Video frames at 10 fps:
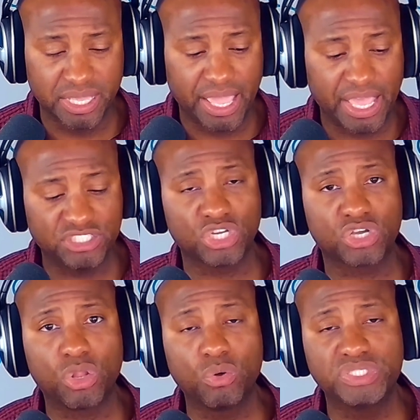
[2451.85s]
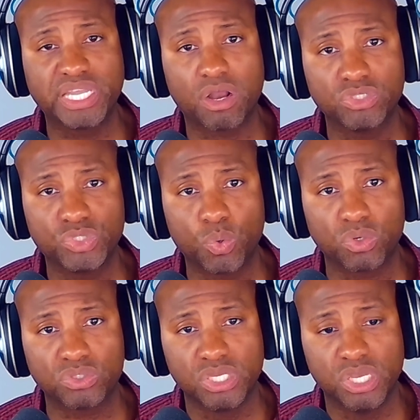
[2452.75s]
into closing our
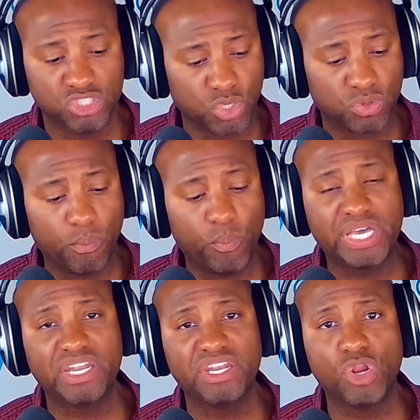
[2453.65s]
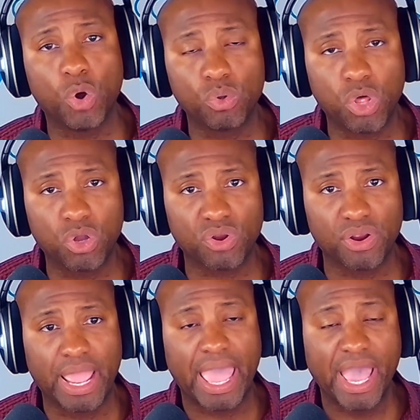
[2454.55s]
doors so that we could no longer
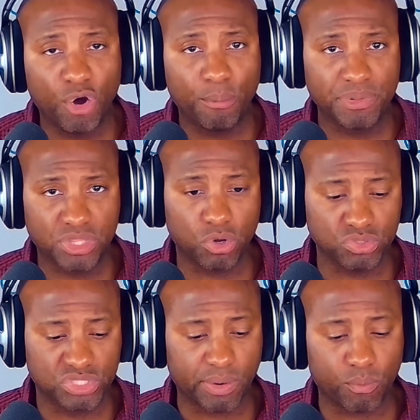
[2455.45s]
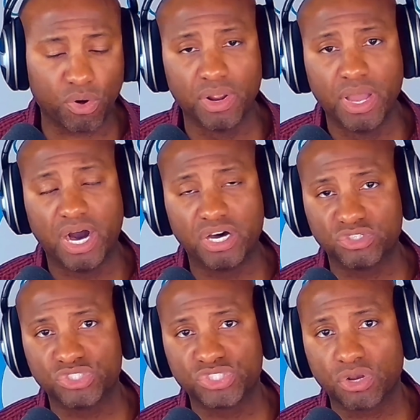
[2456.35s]
help those that were
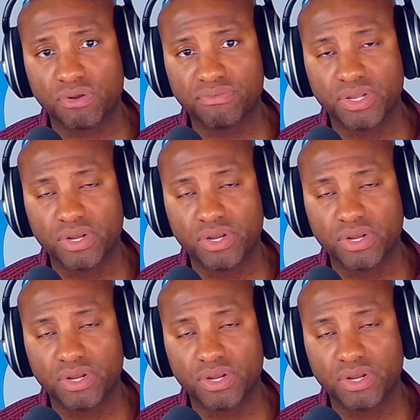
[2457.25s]
underserved